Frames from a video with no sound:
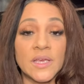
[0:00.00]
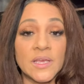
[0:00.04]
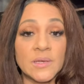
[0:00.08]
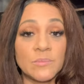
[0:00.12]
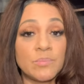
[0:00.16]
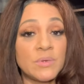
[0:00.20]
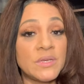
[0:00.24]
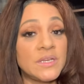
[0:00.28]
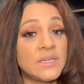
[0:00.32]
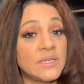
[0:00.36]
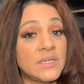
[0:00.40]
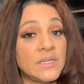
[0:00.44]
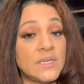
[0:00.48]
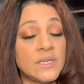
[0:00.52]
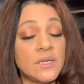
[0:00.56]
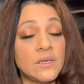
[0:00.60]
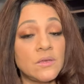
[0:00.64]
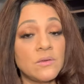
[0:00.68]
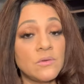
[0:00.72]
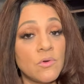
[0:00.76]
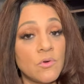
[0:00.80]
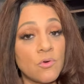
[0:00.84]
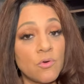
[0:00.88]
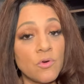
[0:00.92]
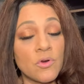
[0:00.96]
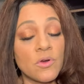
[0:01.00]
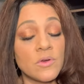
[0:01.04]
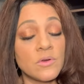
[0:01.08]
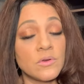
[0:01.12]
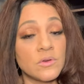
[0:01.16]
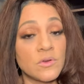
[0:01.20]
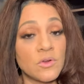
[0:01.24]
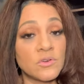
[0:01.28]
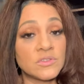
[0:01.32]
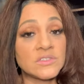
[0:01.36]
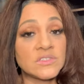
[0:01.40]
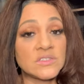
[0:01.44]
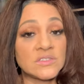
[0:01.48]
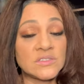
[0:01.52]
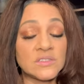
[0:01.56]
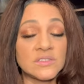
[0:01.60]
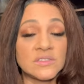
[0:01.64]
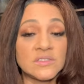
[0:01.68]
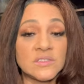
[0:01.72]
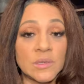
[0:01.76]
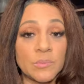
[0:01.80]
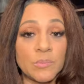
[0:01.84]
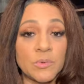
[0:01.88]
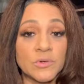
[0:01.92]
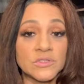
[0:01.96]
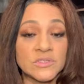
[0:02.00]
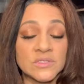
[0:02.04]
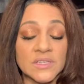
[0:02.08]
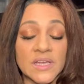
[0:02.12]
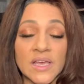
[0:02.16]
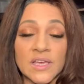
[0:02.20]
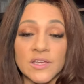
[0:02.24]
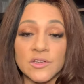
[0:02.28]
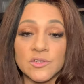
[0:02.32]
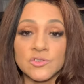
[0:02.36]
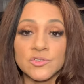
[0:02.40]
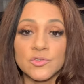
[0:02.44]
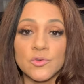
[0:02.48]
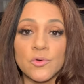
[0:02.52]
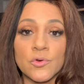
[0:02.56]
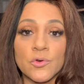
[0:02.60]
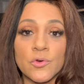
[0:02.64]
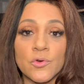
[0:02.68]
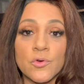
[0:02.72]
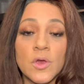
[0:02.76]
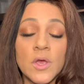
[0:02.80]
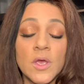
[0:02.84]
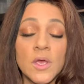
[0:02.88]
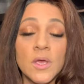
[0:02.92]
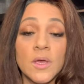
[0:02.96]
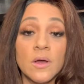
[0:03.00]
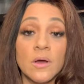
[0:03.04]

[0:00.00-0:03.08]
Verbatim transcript: NPD or narcissistic personality disorder